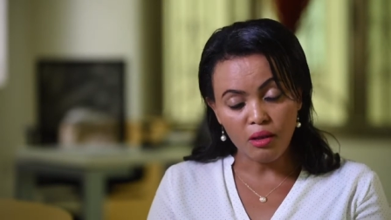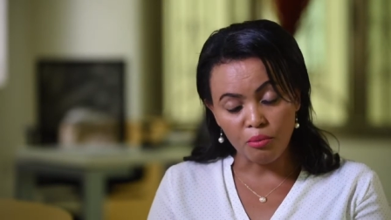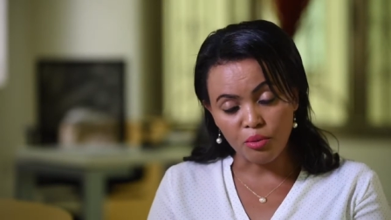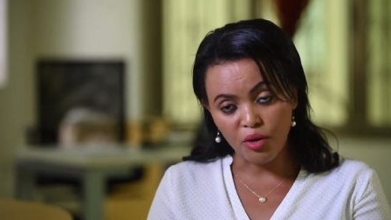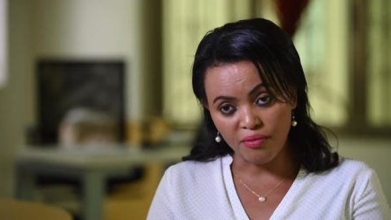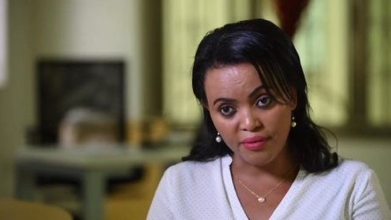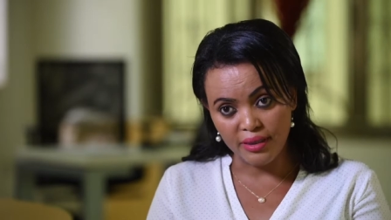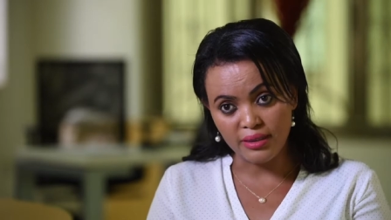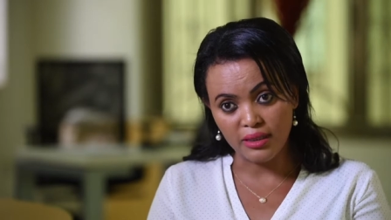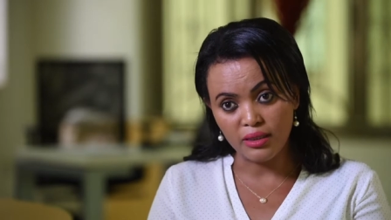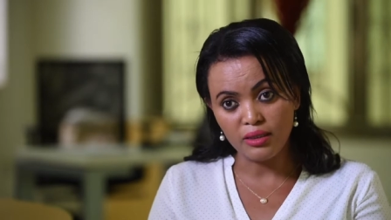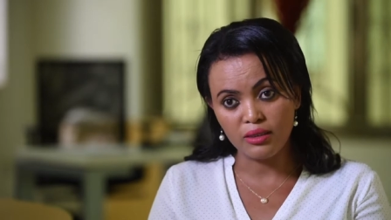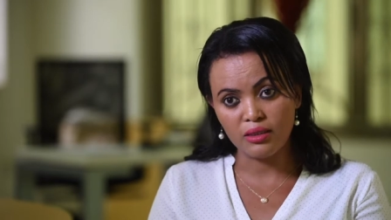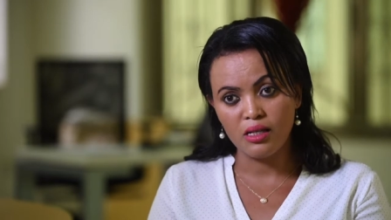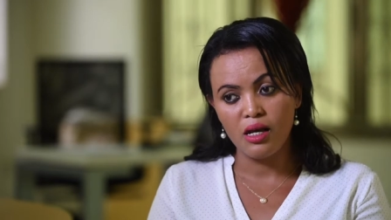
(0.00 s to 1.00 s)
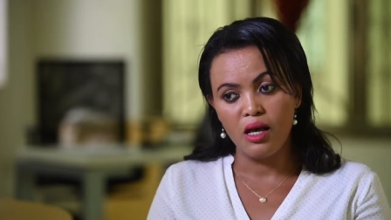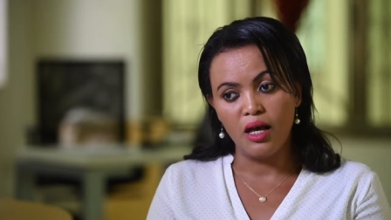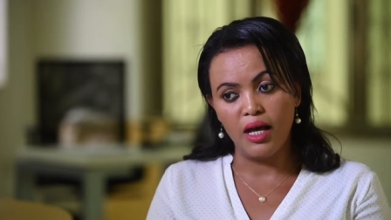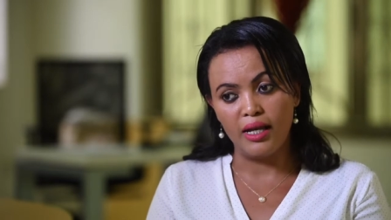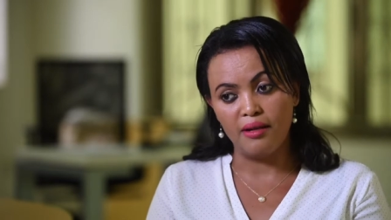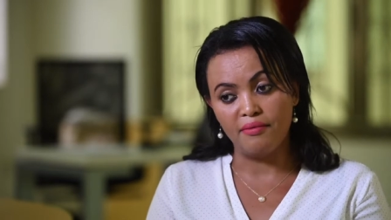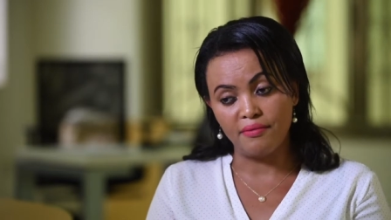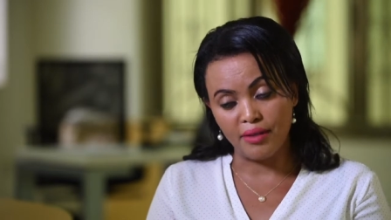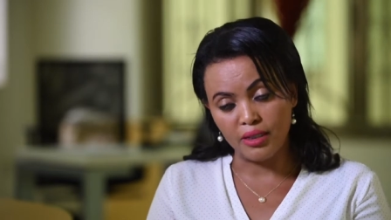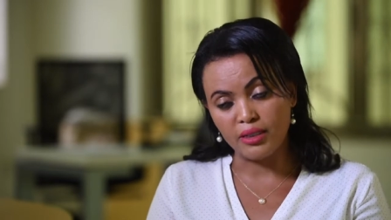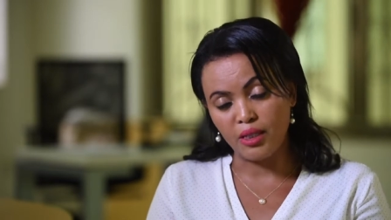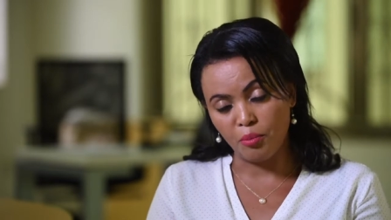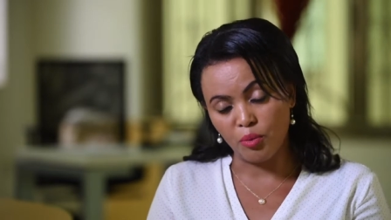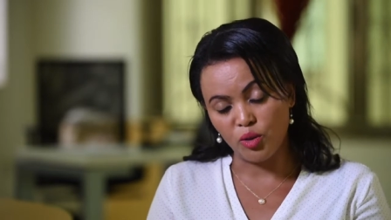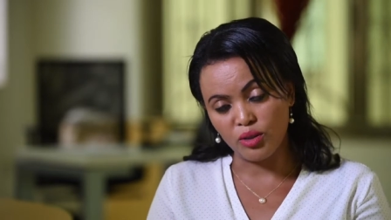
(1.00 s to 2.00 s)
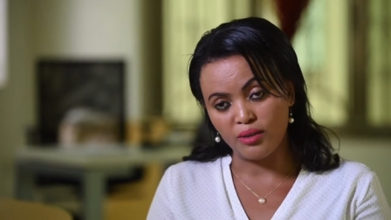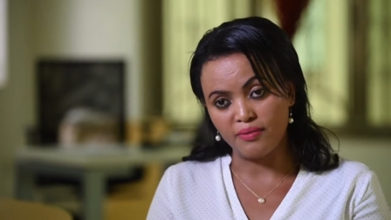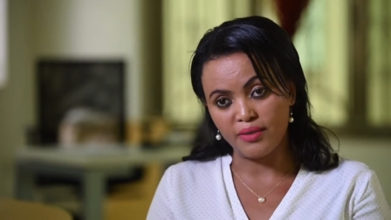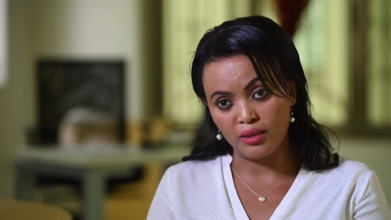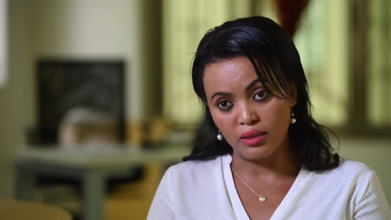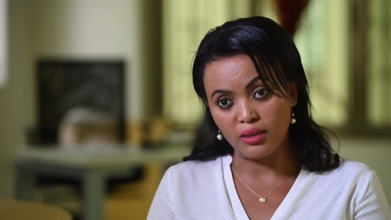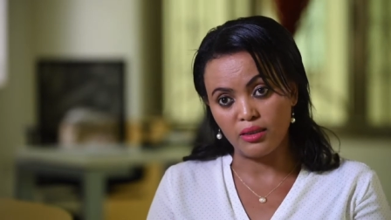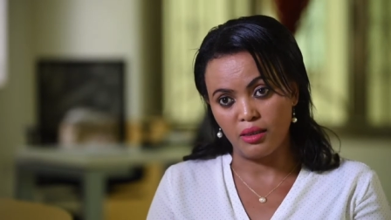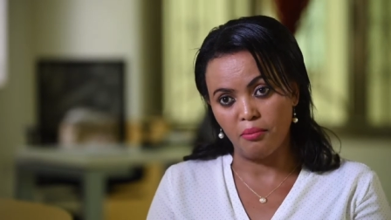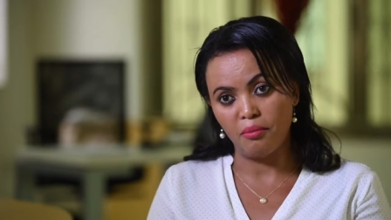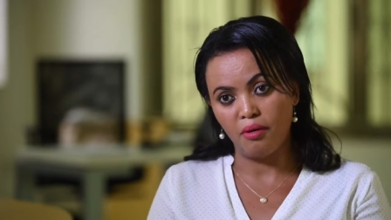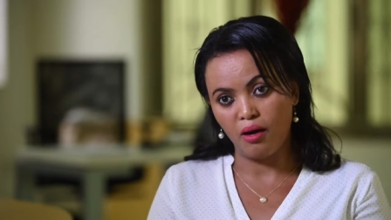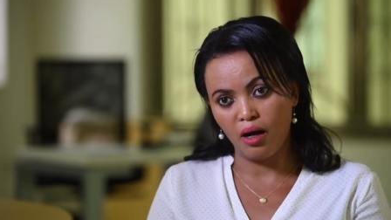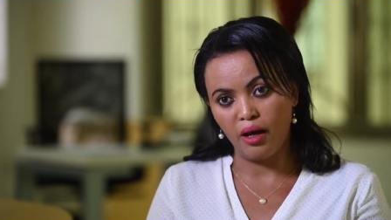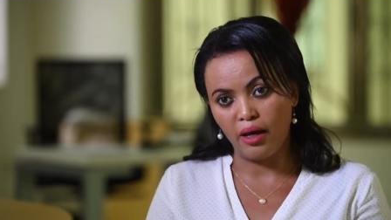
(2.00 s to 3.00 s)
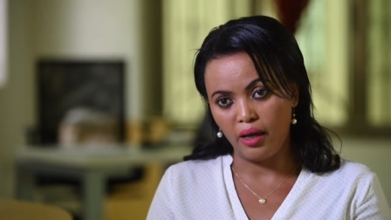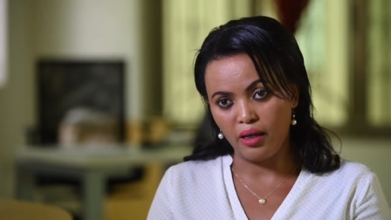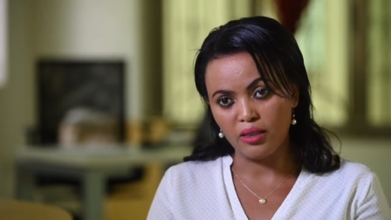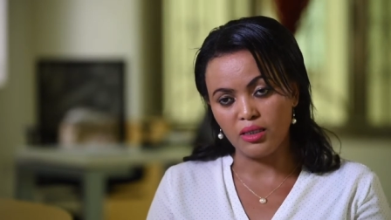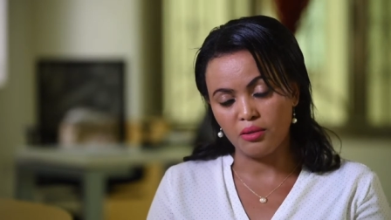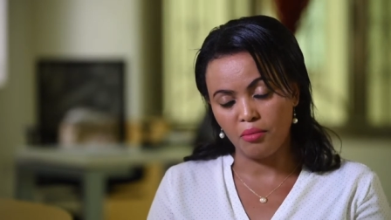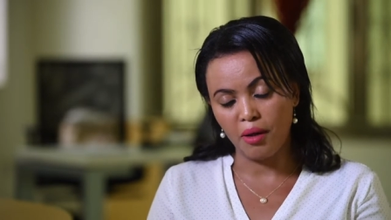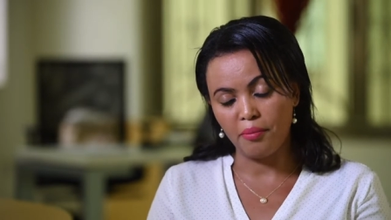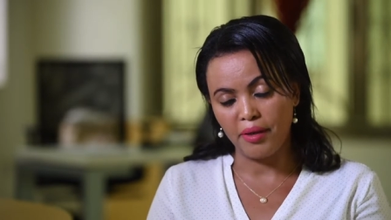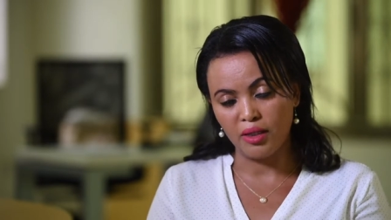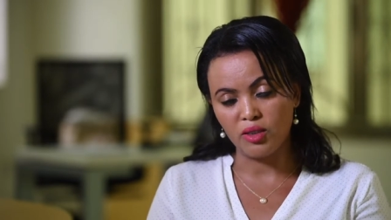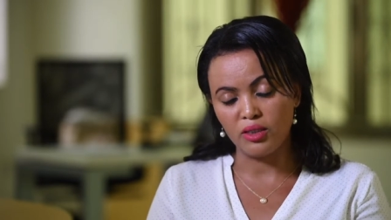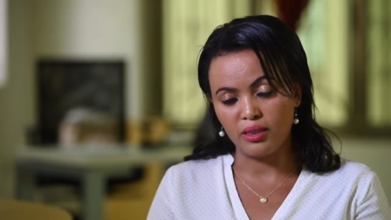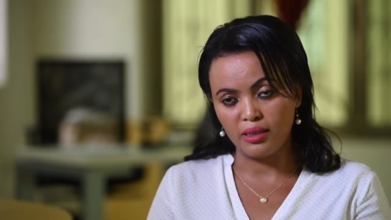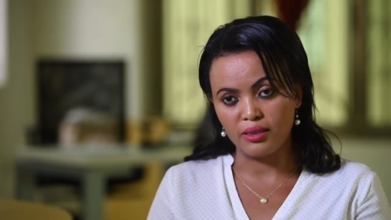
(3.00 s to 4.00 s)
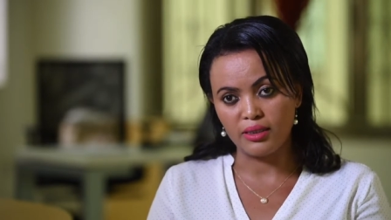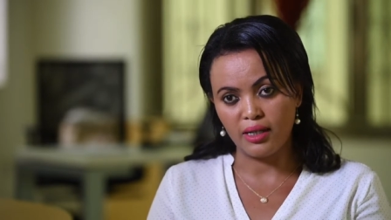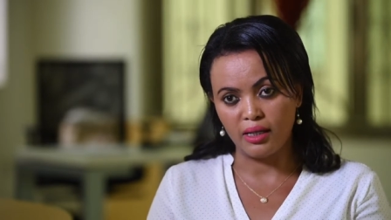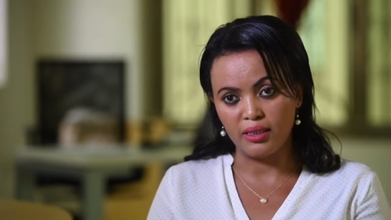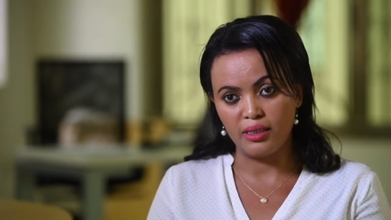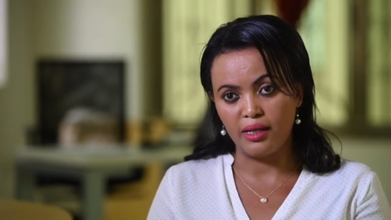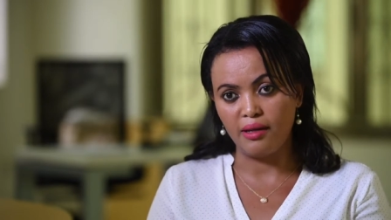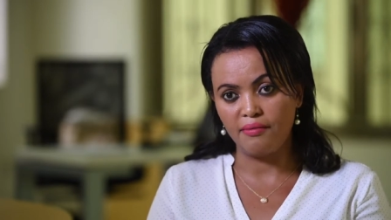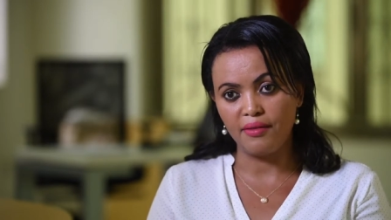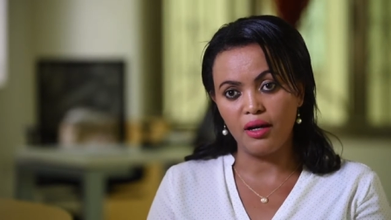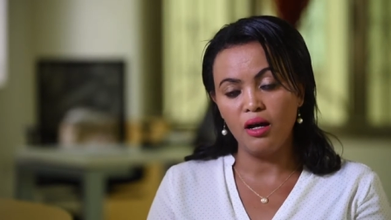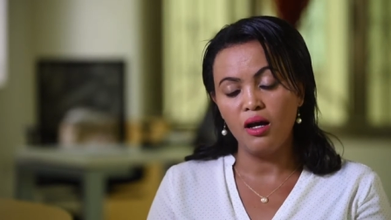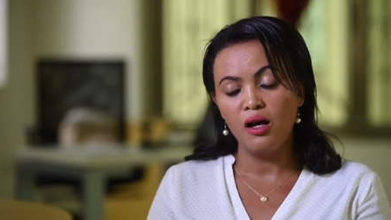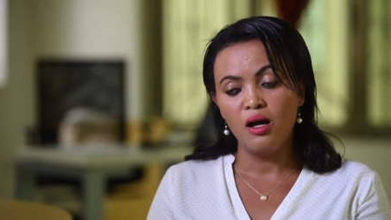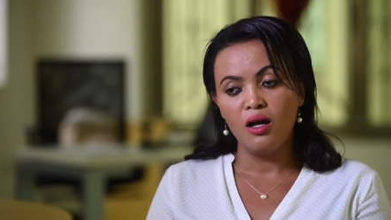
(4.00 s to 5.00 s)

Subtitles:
professors and a very supportive system. I did my PhD in Scandinavia,